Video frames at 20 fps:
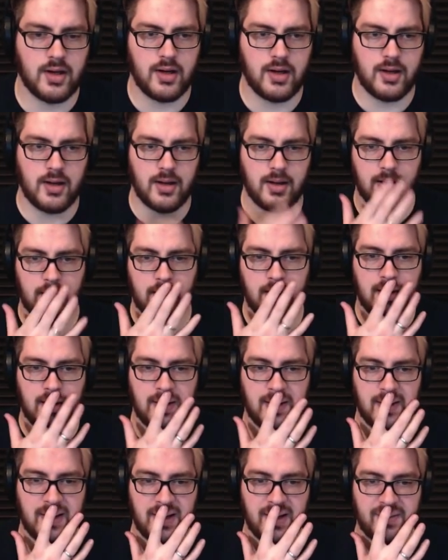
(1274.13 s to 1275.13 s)

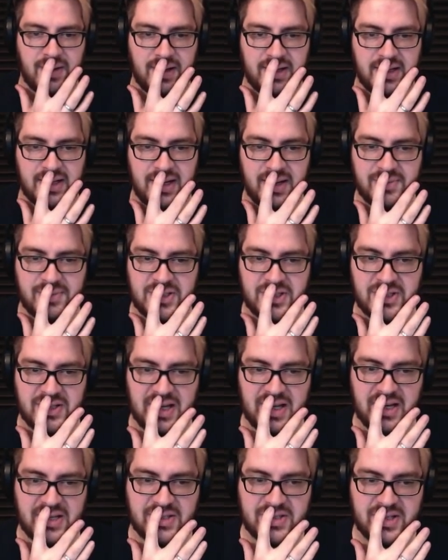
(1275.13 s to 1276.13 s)
I need Neptune
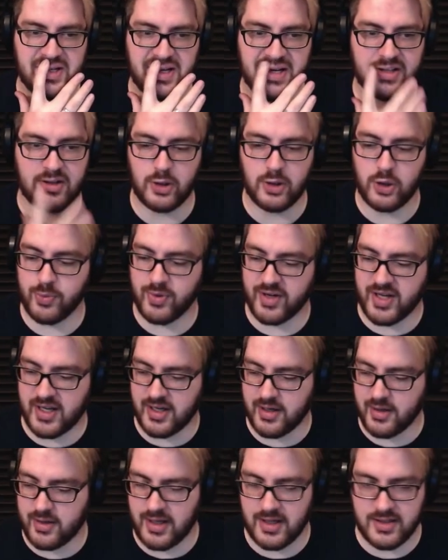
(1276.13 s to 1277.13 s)
gantry. I need
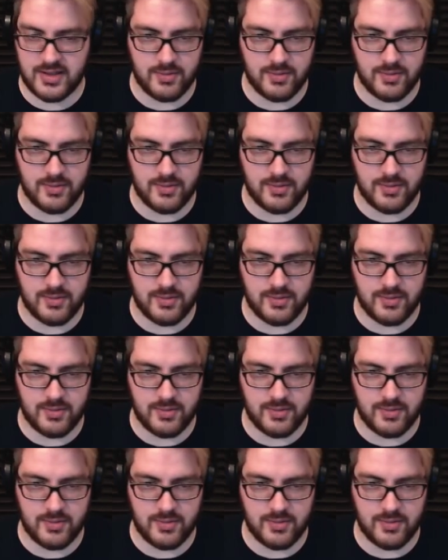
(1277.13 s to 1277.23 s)
lubricant. That's in